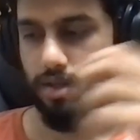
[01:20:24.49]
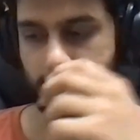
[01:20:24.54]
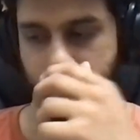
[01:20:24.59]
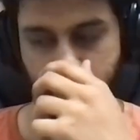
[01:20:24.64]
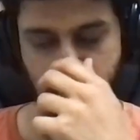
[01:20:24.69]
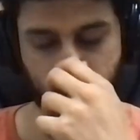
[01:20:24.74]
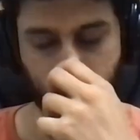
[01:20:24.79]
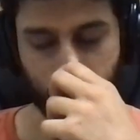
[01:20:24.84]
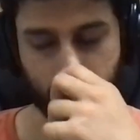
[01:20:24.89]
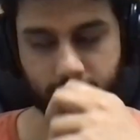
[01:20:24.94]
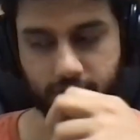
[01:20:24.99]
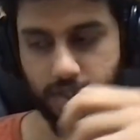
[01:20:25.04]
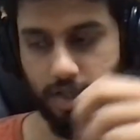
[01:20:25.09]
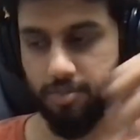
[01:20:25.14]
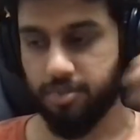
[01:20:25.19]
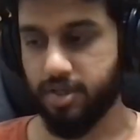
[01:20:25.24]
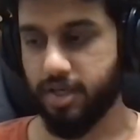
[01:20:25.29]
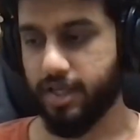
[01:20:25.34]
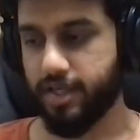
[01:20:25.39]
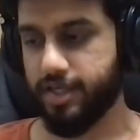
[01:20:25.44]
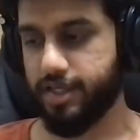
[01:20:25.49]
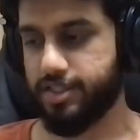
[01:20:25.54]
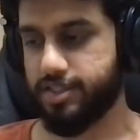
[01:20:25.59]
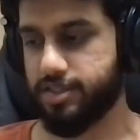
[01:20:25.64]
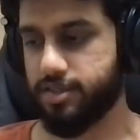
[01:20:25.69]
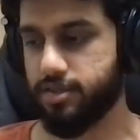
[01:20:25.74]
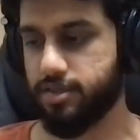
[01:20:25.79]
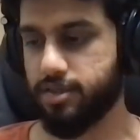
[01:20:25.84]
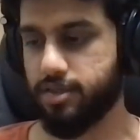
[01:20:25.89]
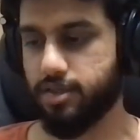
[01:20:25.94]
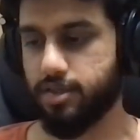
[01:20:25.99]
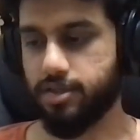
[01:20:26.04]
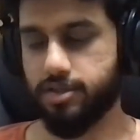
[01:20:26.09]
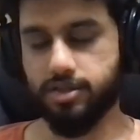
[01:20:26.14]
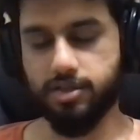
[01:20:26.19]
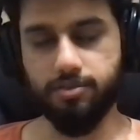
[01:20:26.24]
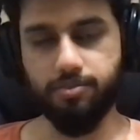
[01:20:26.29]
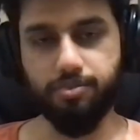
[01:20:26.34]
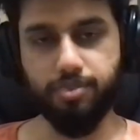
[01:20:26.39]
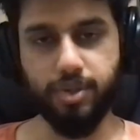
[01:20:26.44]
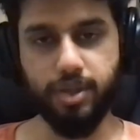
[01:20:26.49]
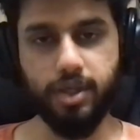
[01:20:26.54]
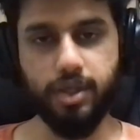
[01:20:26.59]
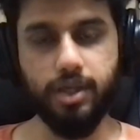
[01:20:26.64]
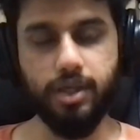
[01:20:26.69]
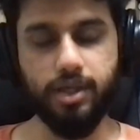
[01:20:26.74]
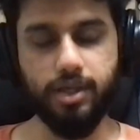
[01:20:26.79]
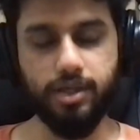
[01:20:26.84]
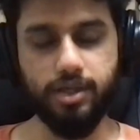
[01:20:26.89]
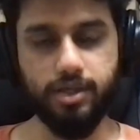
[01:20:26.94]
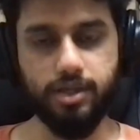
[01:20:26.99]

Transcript: Then you got the double negation, is P